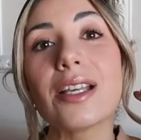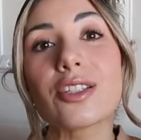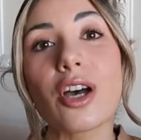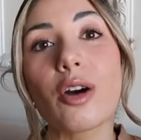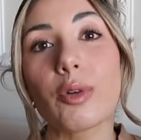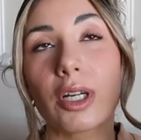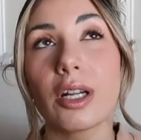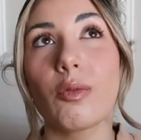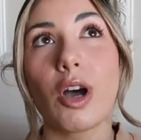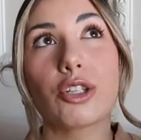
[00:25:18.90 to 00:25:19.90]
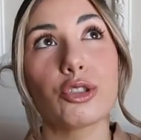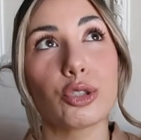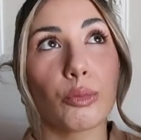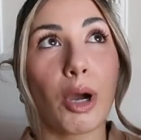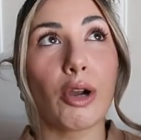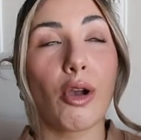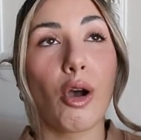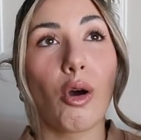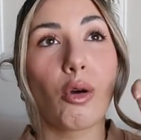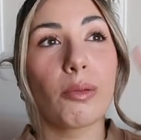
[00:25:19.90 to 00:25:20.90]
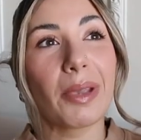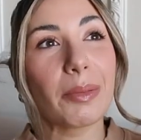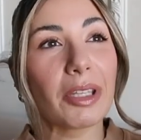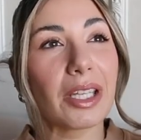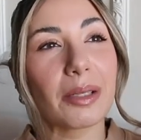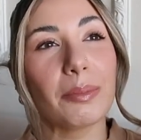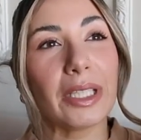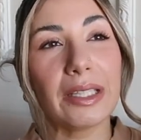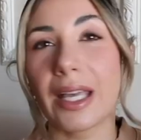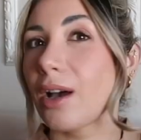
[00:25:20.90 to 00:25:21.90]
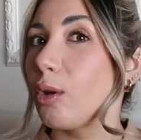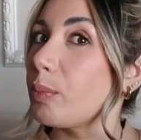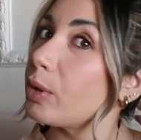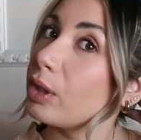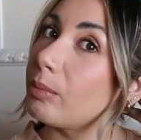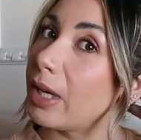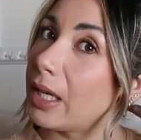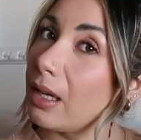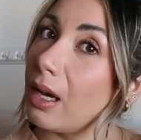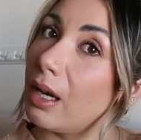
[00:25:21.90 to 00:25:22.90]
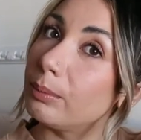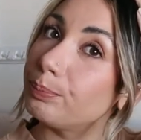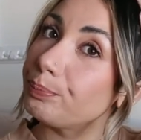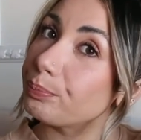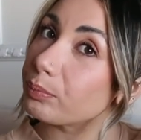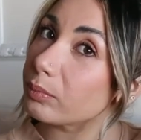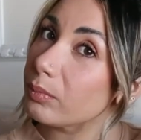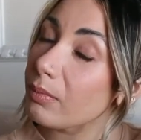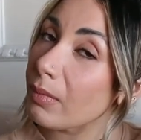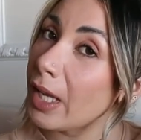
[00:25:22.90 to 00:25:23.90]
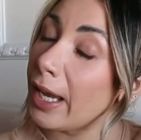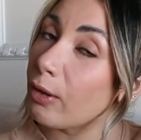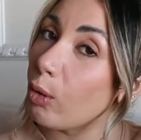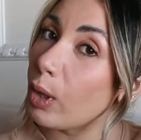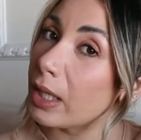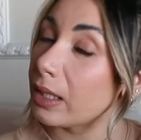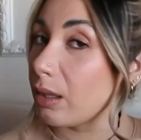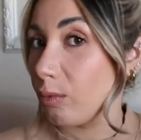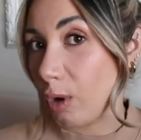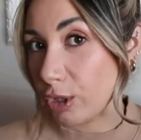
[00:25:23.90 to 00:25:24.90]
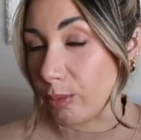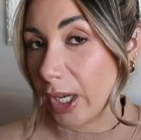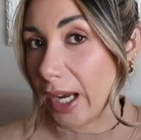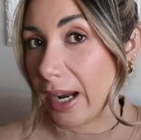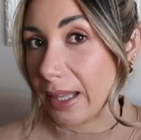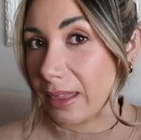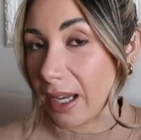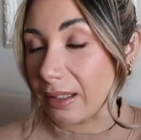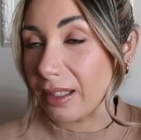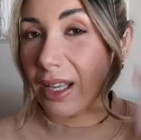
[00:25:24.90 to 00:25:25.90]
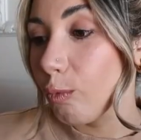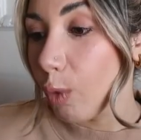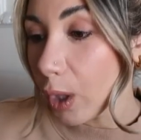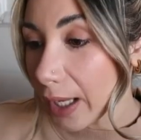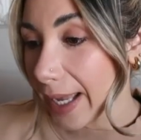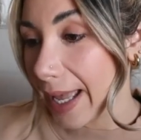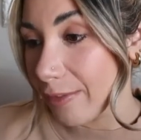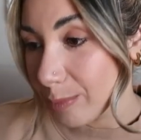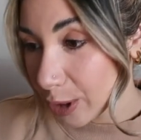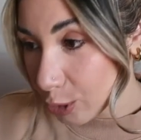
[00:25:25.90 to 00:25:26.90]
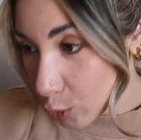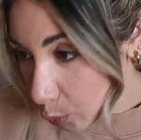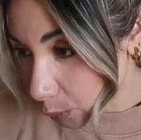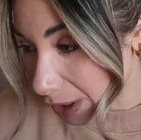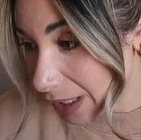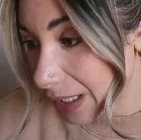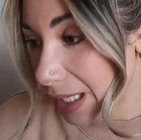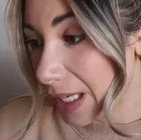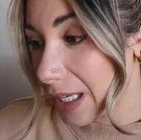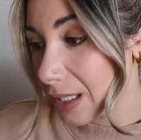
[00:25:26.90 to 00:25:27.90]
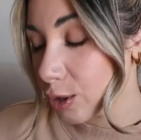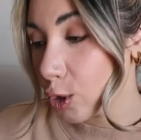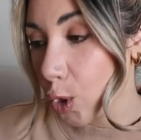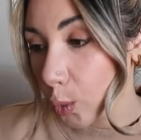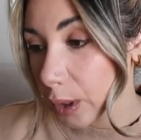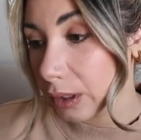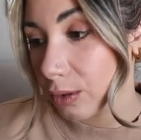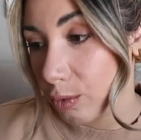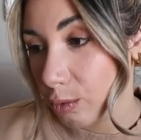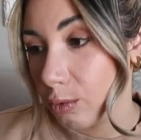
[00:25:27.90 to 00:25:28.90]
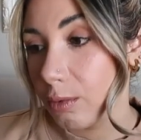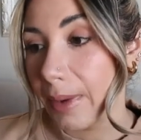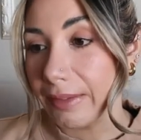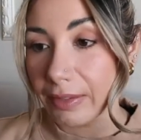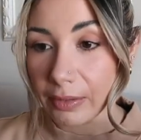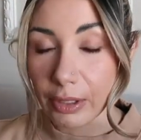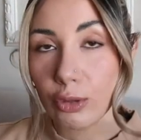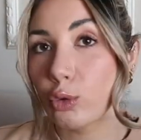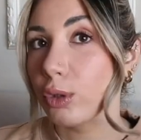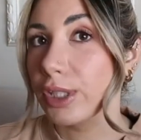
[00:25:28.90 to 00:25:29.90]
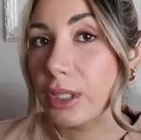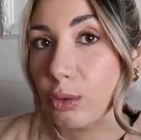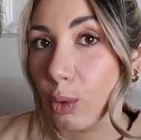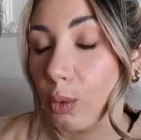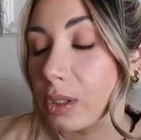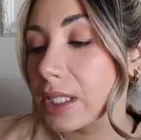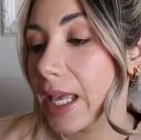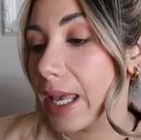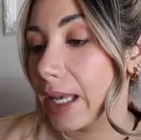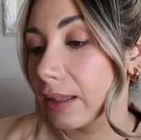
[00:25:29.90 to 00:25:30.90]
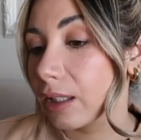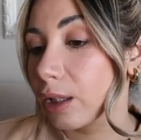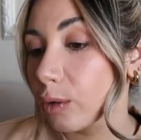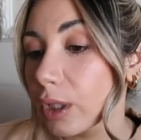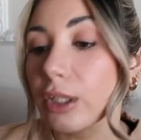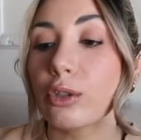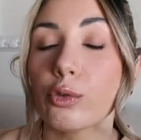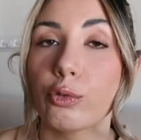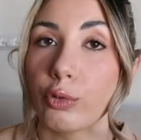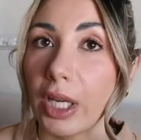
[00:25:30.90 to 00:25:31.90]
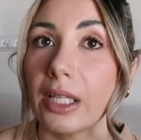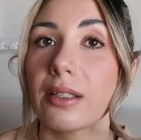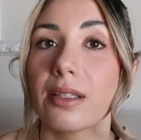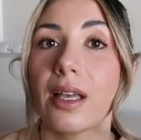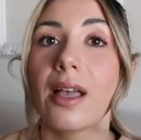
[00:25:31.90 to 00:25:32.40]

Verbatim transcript: so we're gonna wash tomorrow or maybe like midday i'll put in my um hair oil and I'll wash my hair at night. What I have been doing is going through my favorite jewelry stores and looking through rings.